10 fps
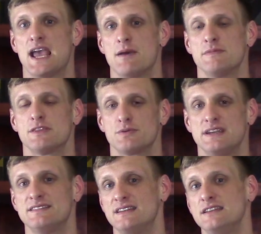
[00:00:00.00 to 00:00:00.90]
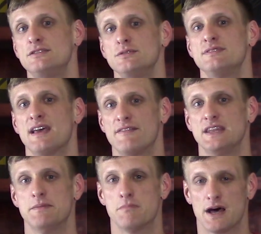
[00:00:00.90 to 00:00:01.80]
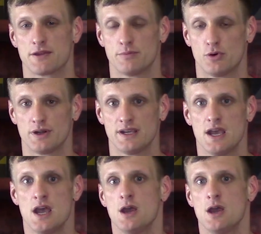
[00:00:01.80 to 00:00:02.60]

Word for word: M3Z270 motherboard